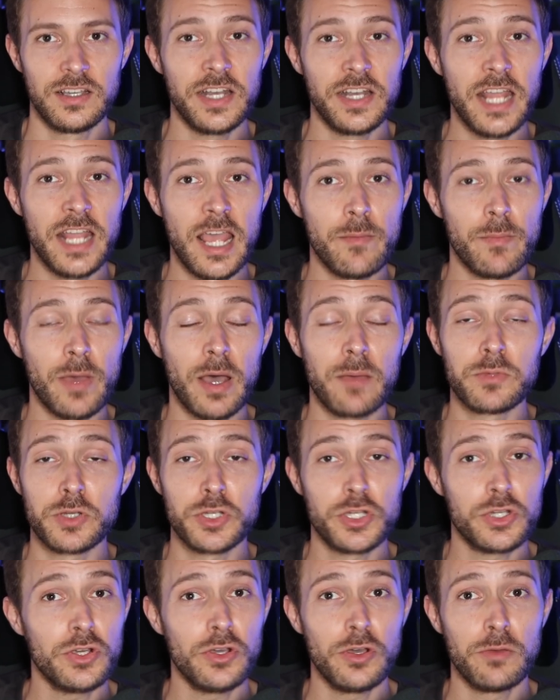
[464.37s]
a name I'm
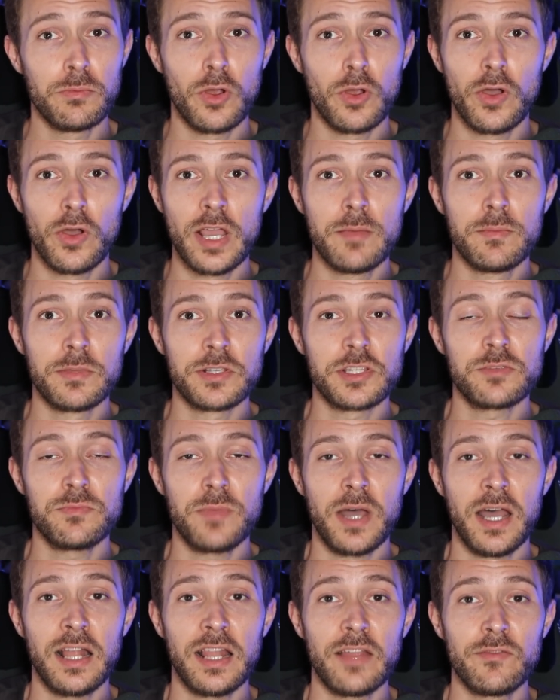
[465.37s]
sure brought him a
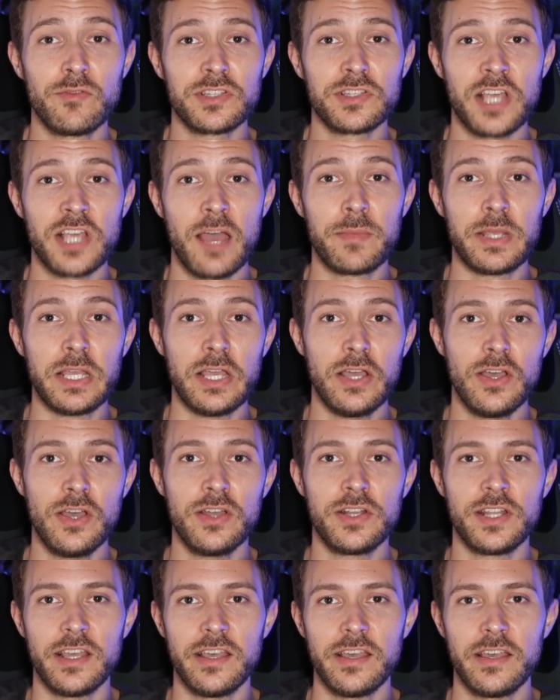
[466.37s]
smile every time he
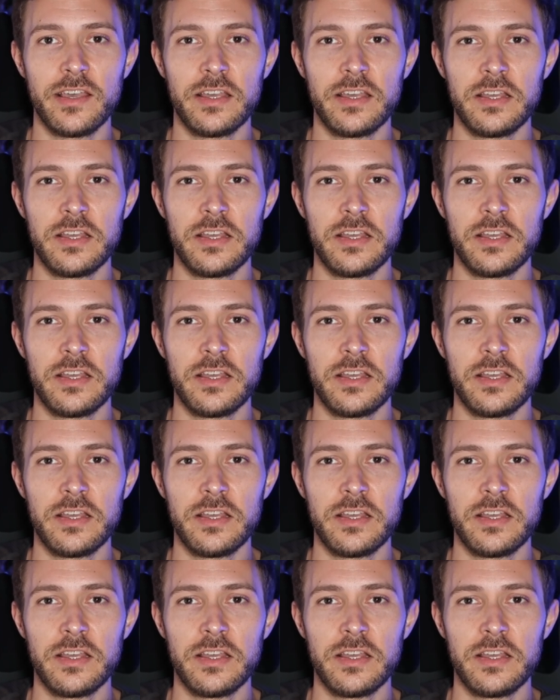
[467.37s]
heard it.